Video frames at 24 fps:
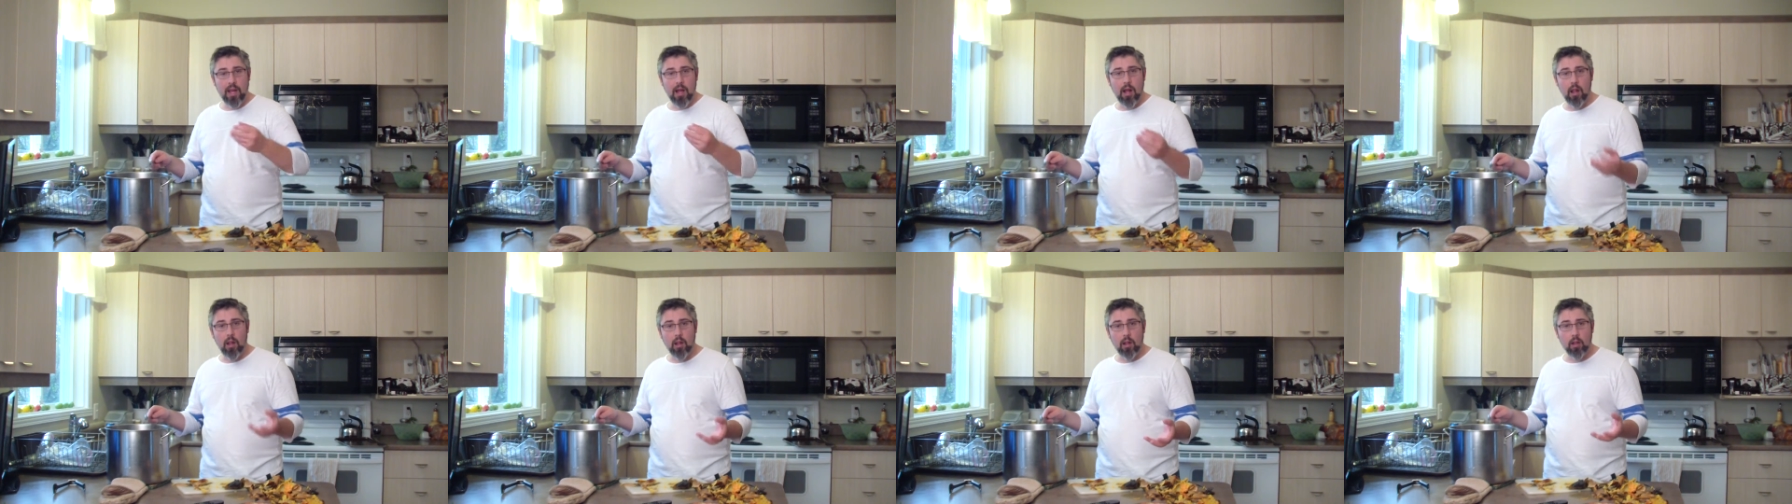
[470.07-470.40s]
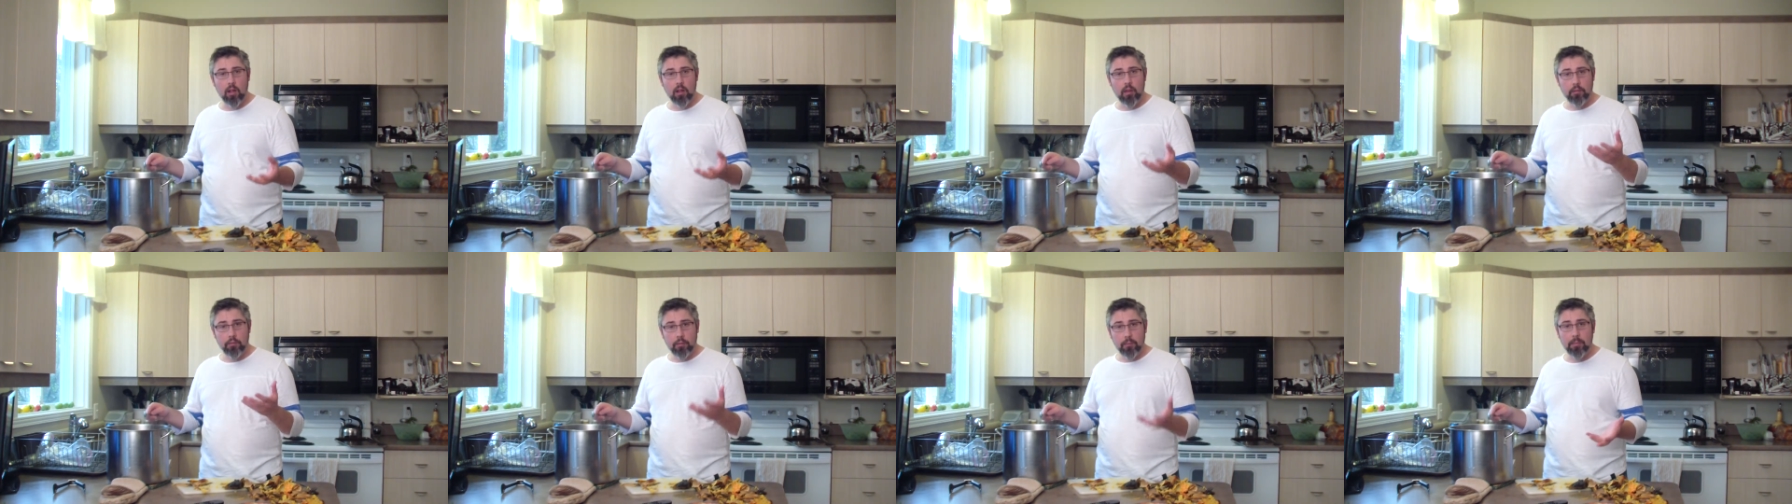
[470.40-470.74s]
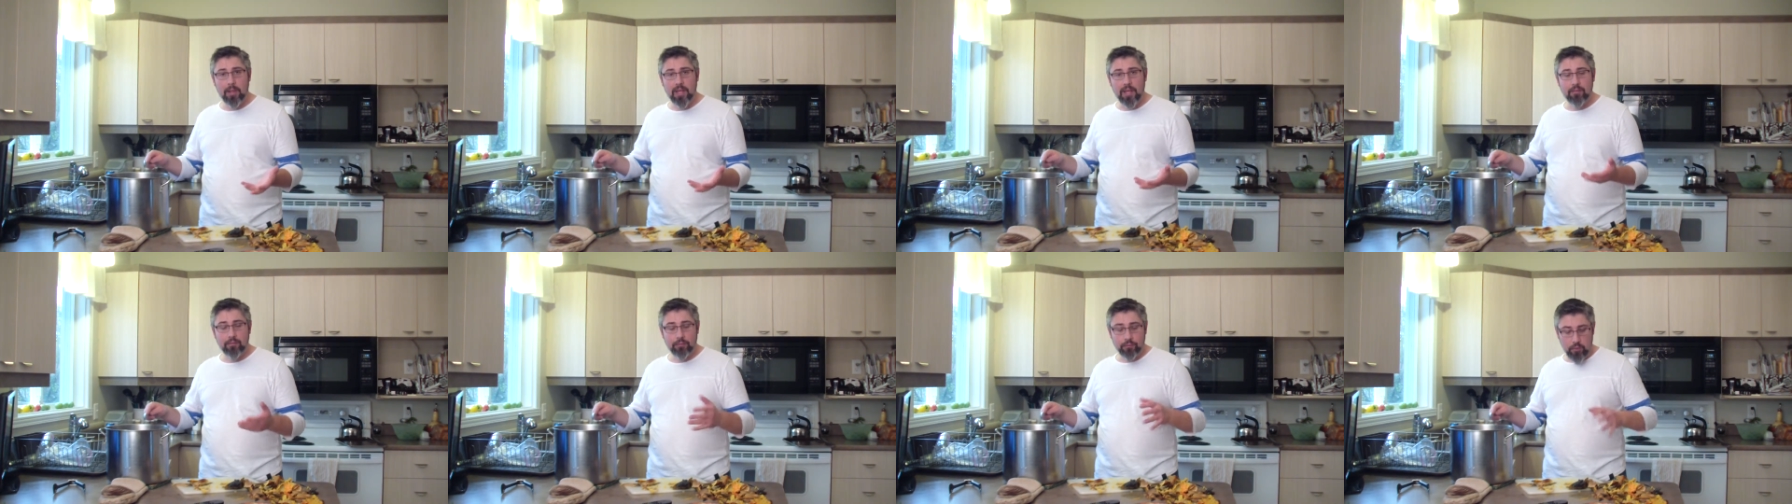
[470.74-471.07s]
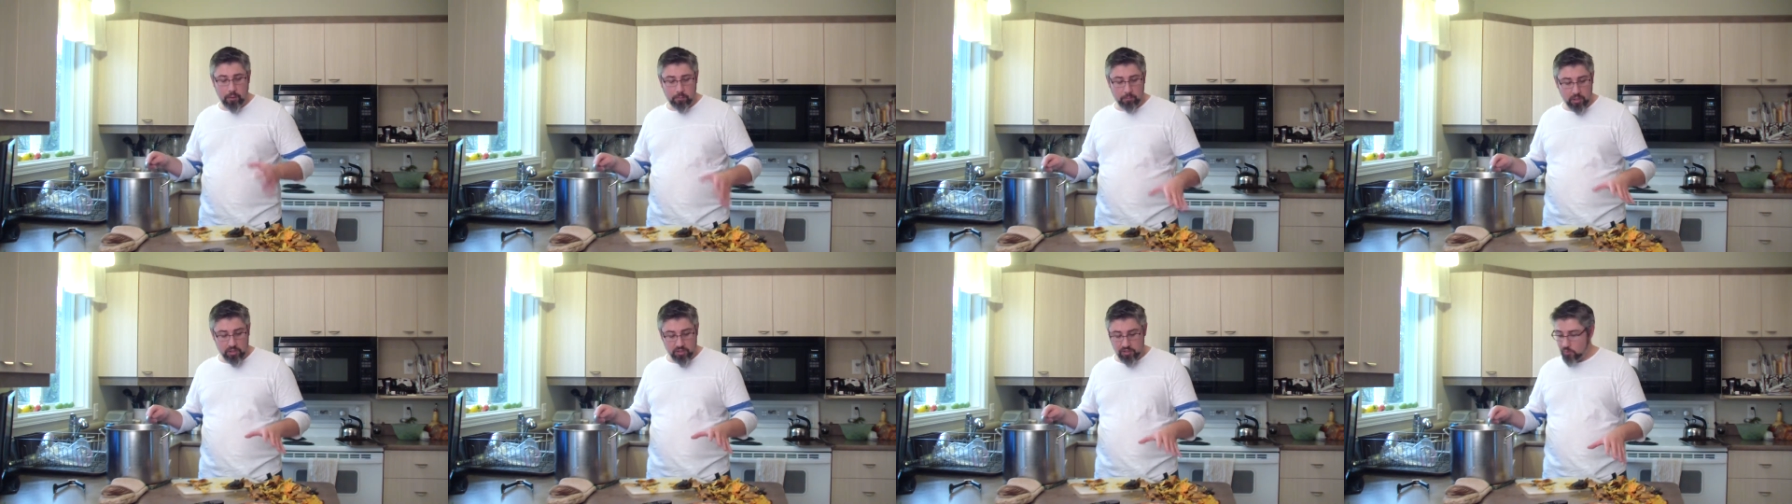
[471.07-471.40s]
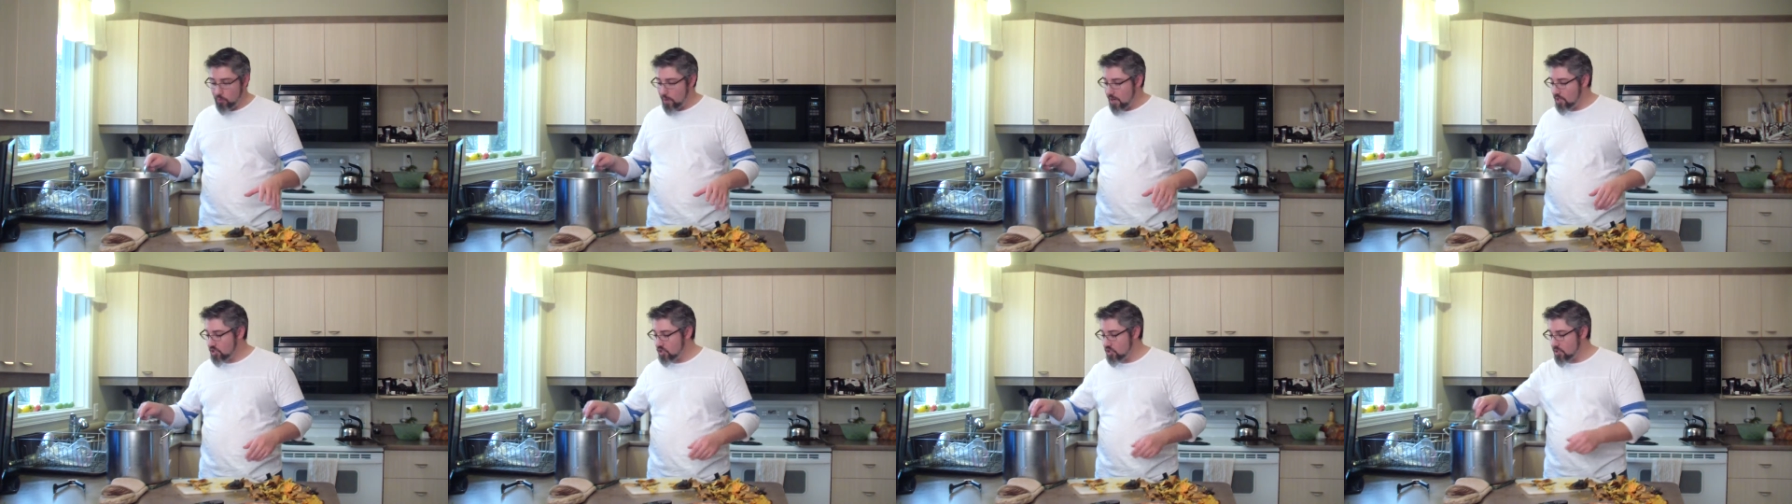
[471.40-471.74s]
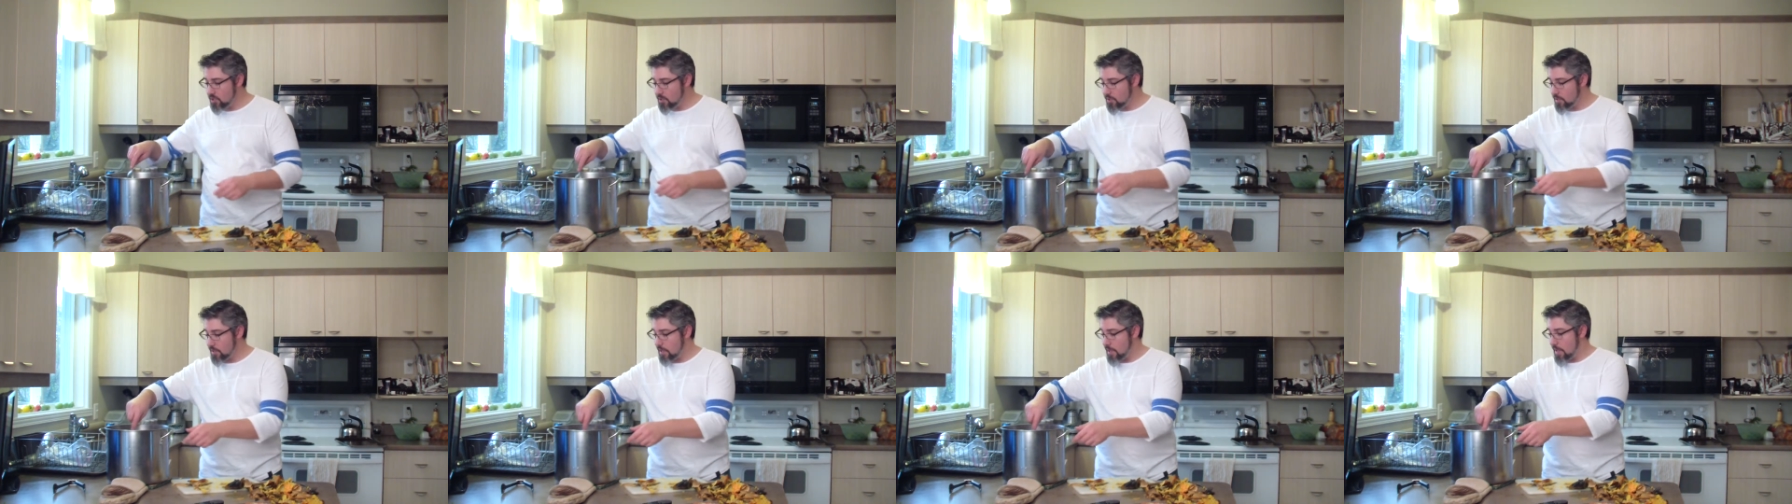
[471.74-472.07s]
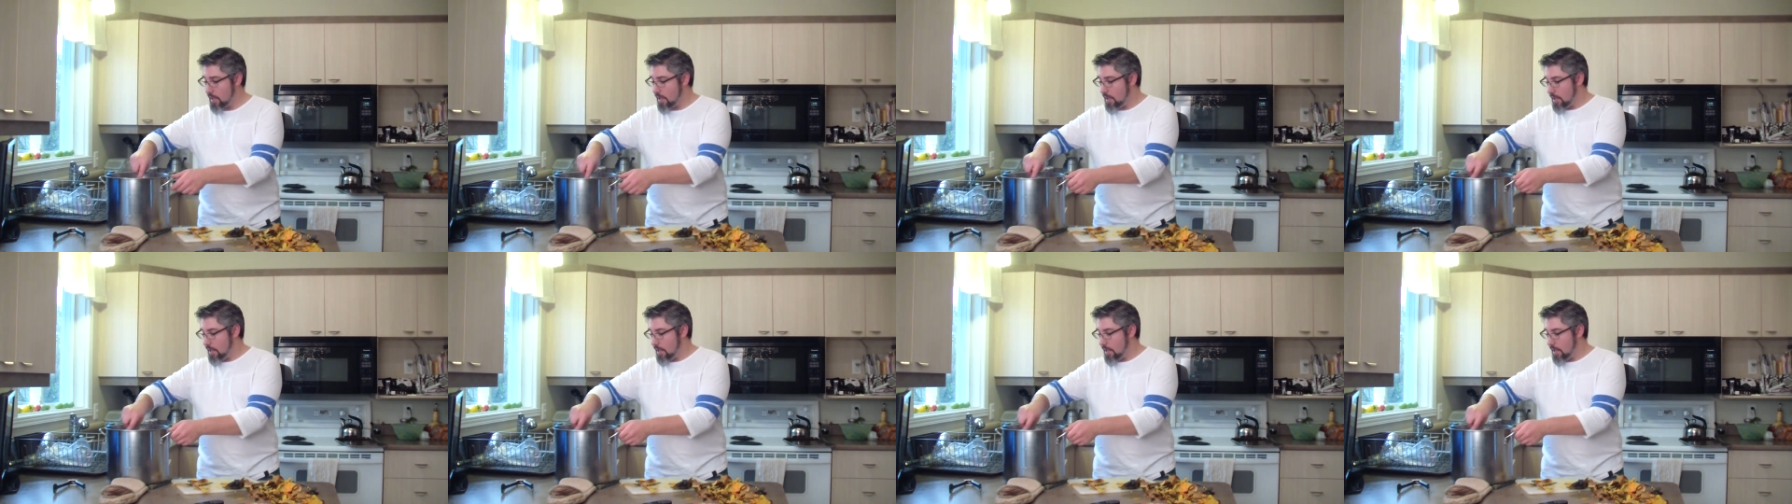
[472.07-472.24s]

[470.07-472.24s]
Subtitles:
all the meat from the squashes.